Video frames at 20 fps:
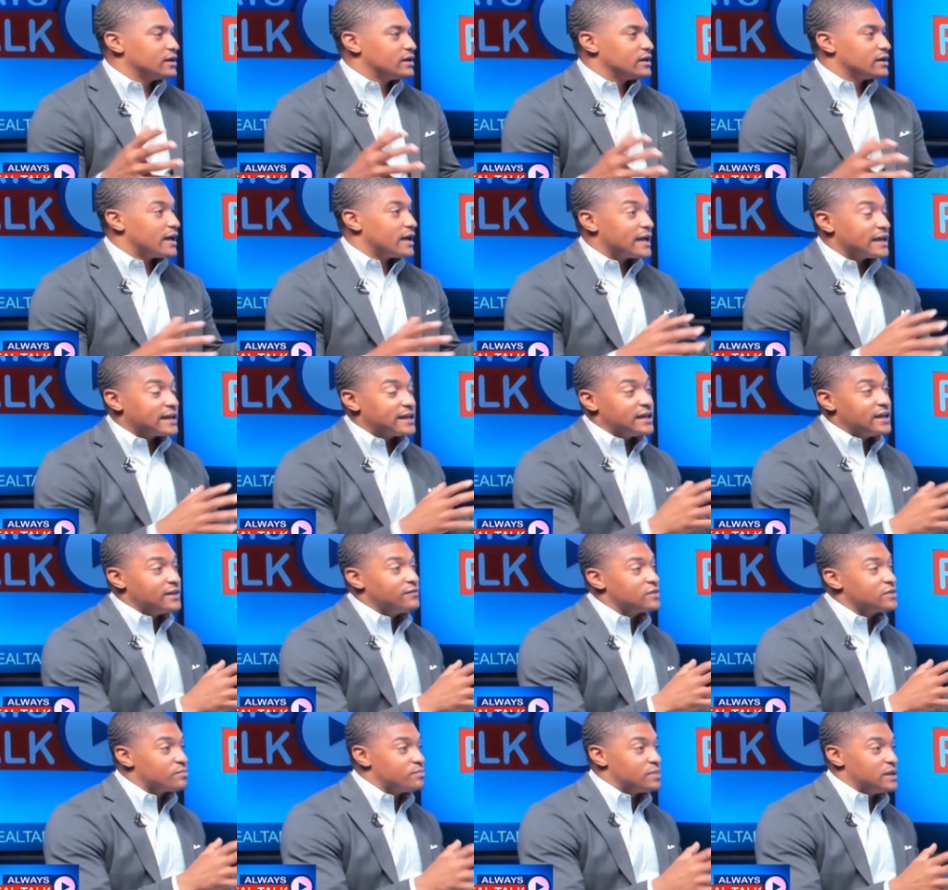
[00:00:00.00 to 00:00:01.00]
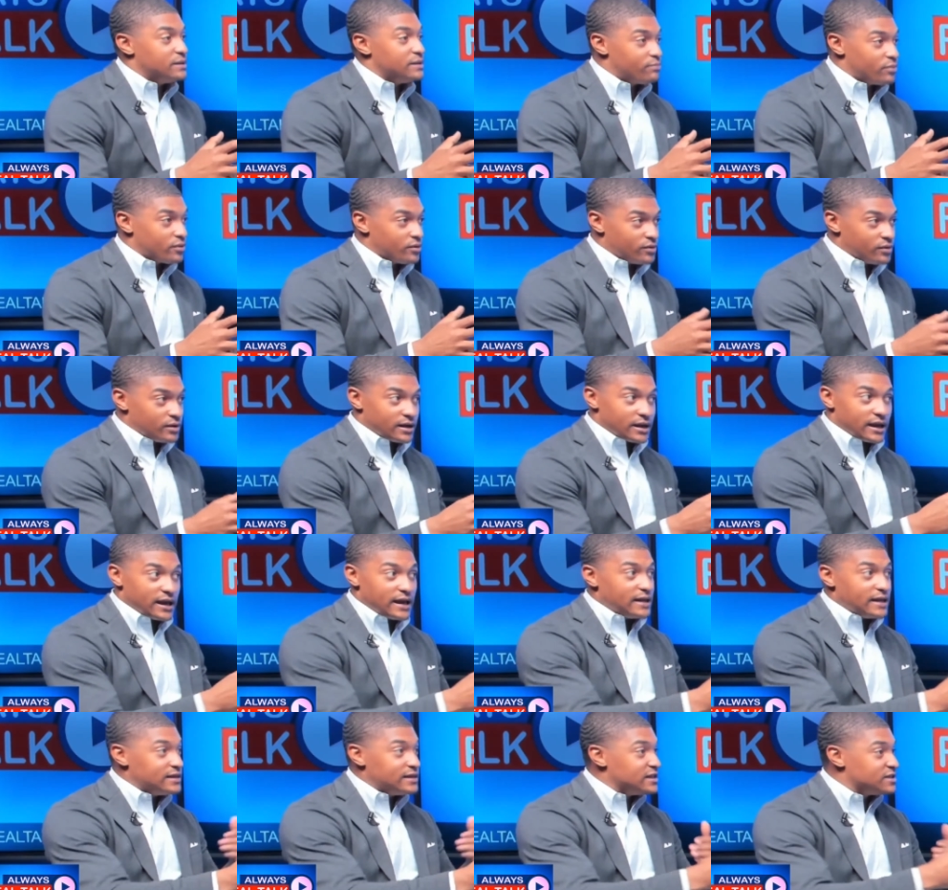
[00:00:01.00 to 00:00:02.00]
and give the people in
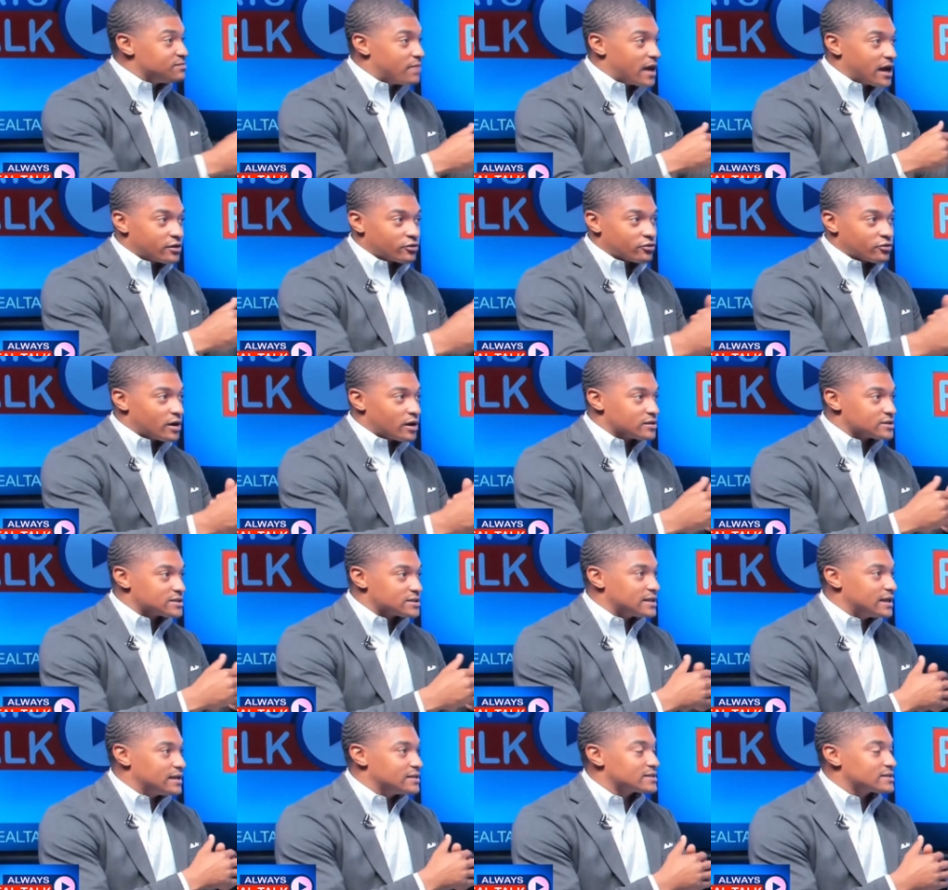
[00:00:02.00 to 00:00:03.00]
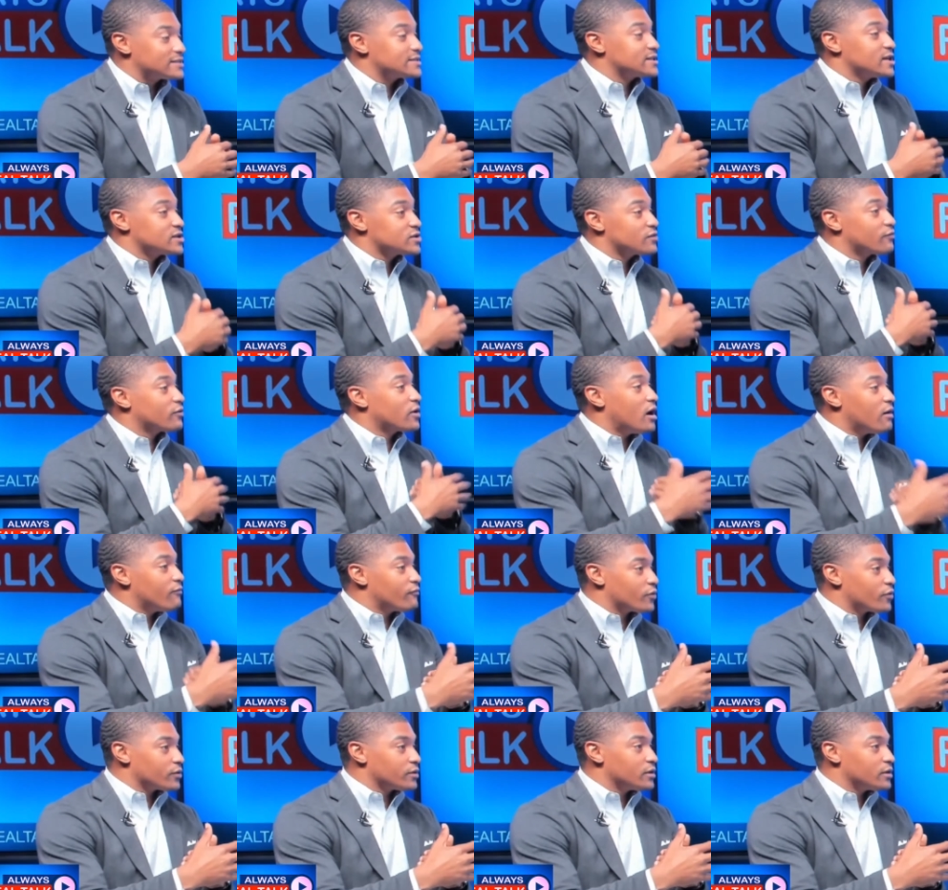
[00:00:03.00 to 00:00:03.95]
these battleground states a sense of comfort